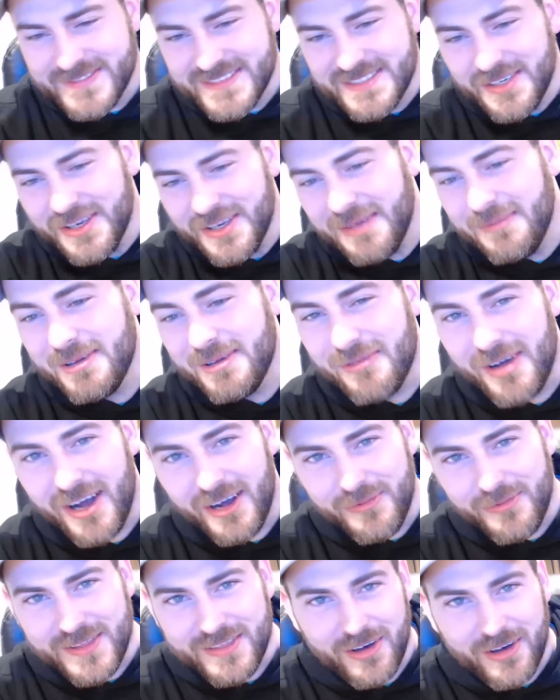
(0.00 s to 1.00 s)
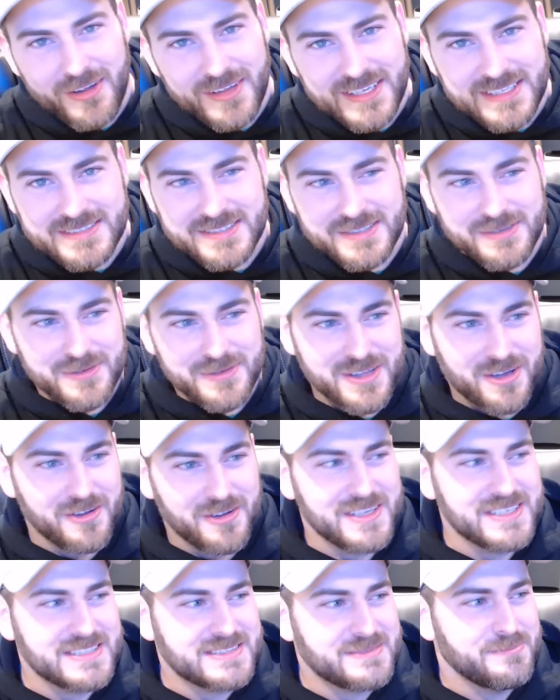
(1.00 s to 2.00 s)
Don't get me wrong. With all
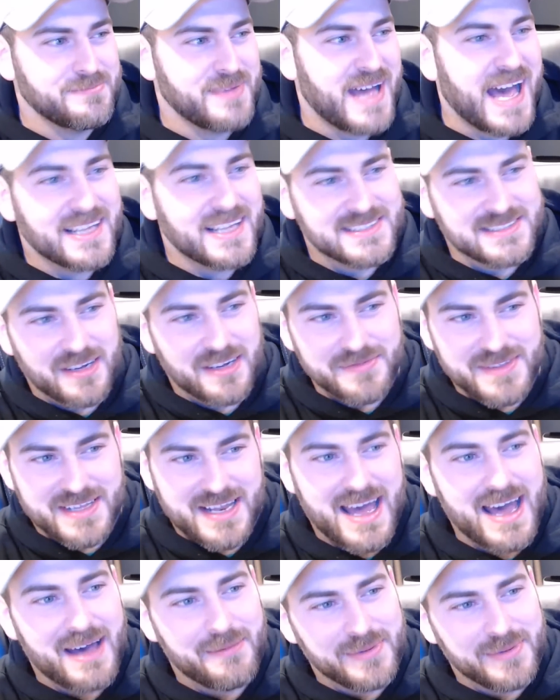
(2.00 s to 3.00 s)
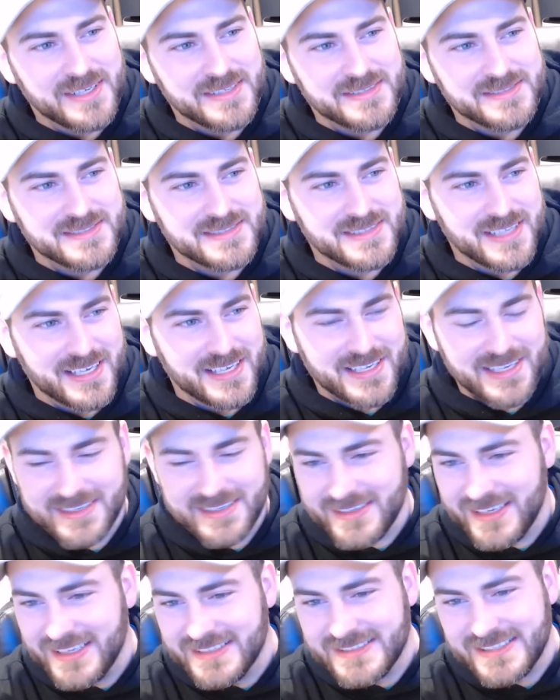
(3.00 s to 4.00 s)
this bad stuff that happens,
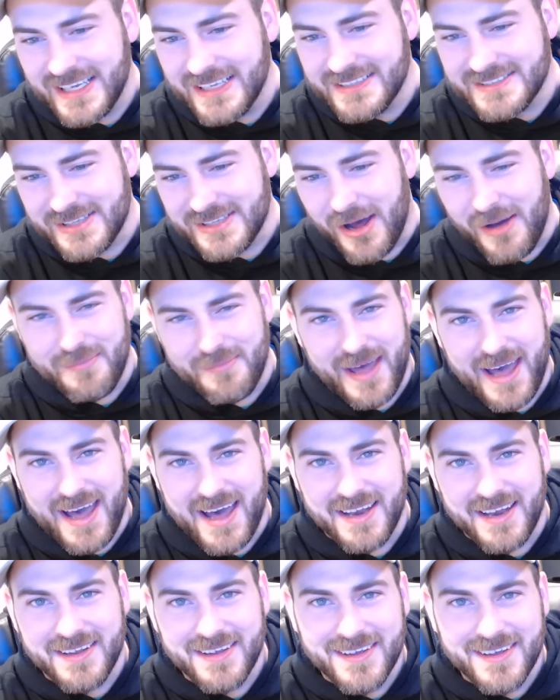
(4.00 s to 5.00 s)
like it's not bad.